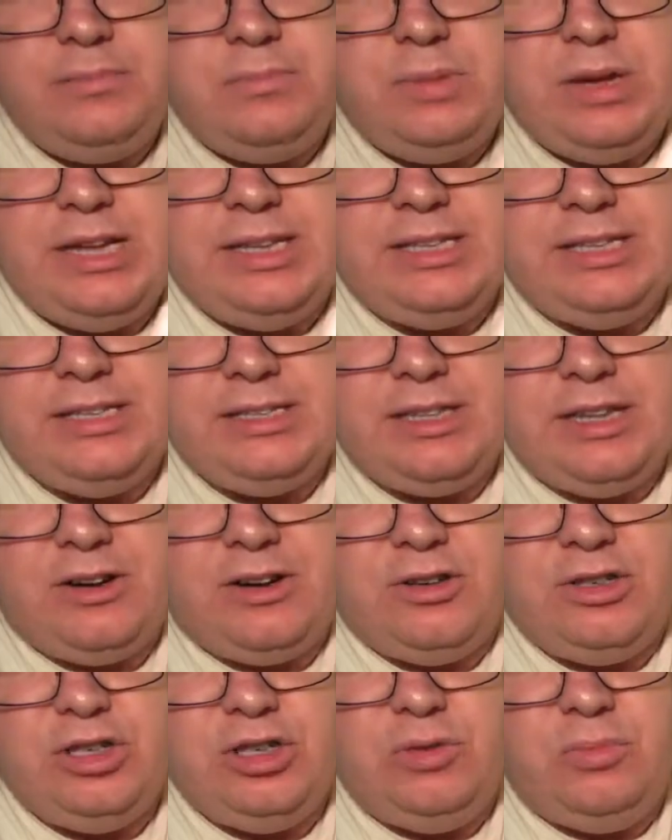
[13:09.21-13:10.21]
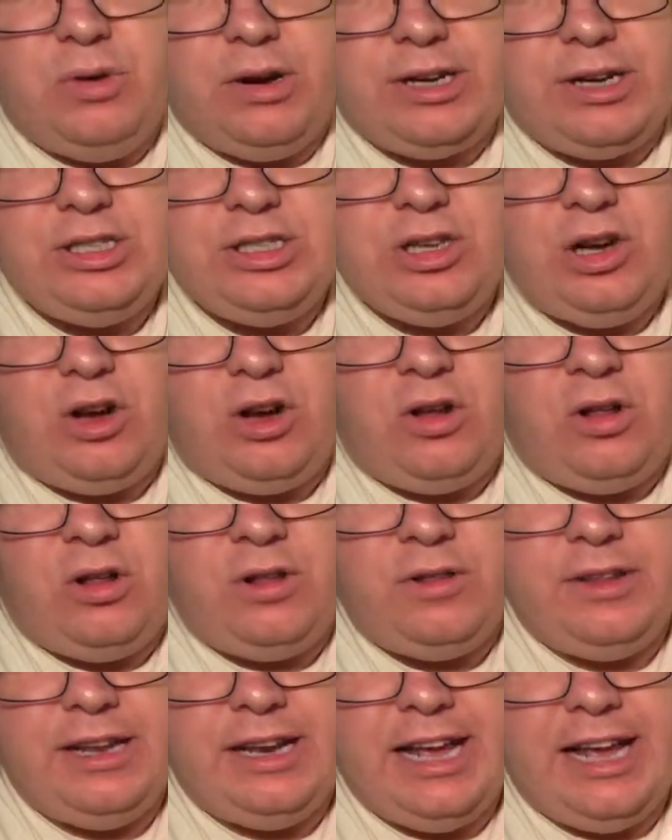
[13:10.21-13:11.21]
pieces that are 2 bricks
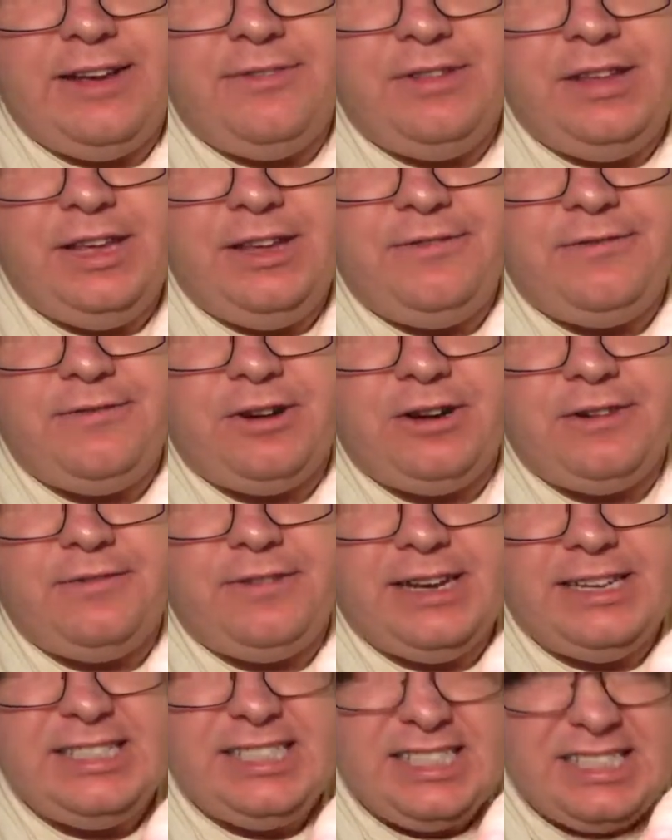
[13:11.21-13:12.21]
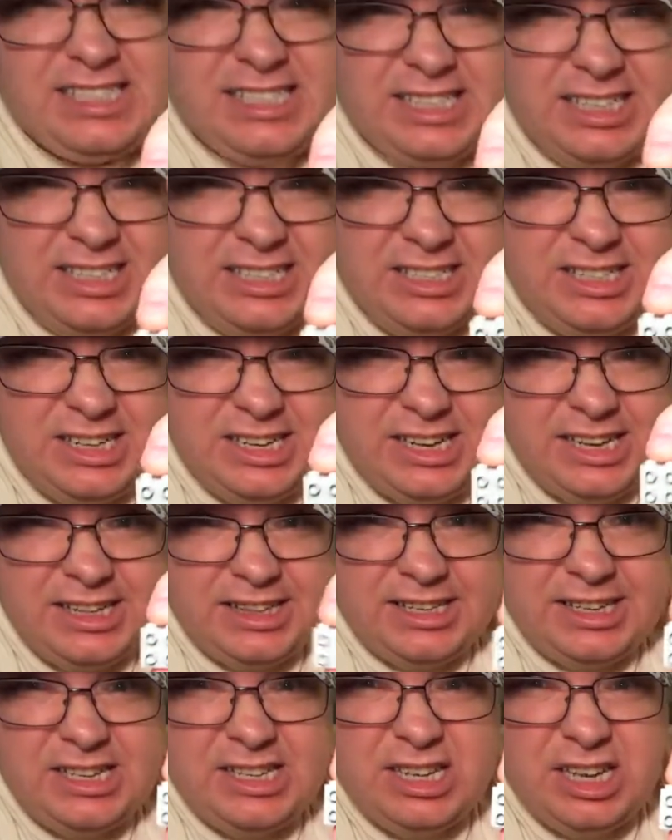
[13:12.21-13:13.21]
tall that have the front-facing studs,
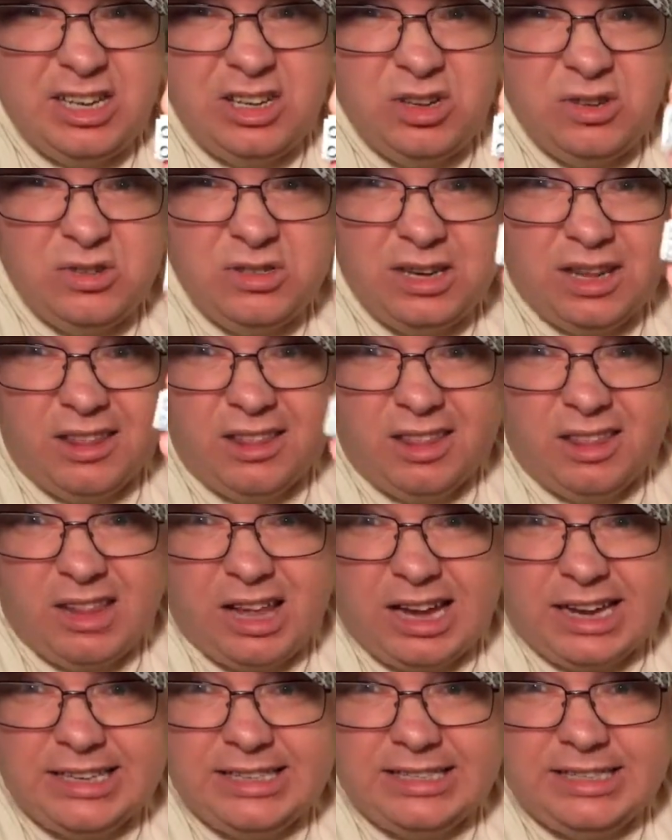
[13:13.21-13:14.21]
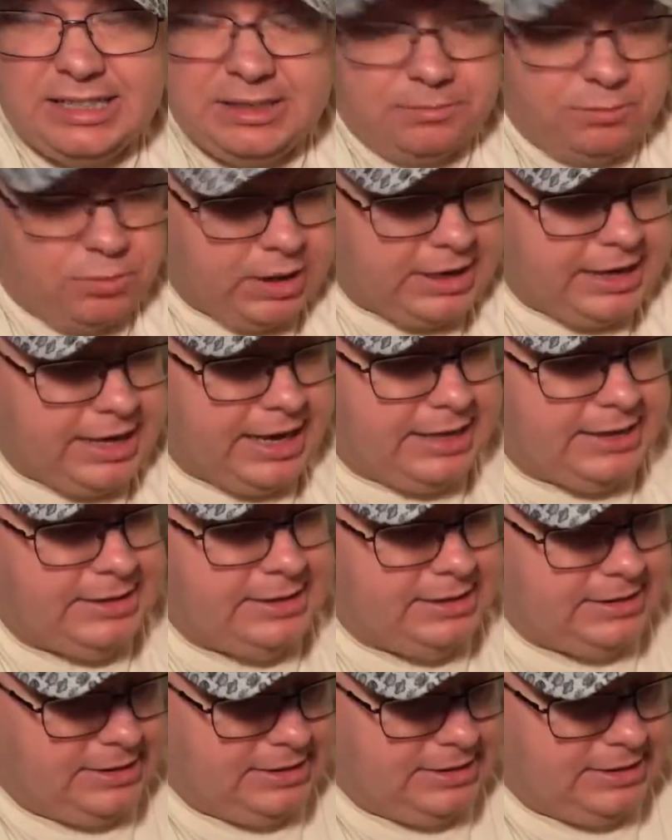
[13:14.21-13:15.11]
these get used a lot in BrickHeadz.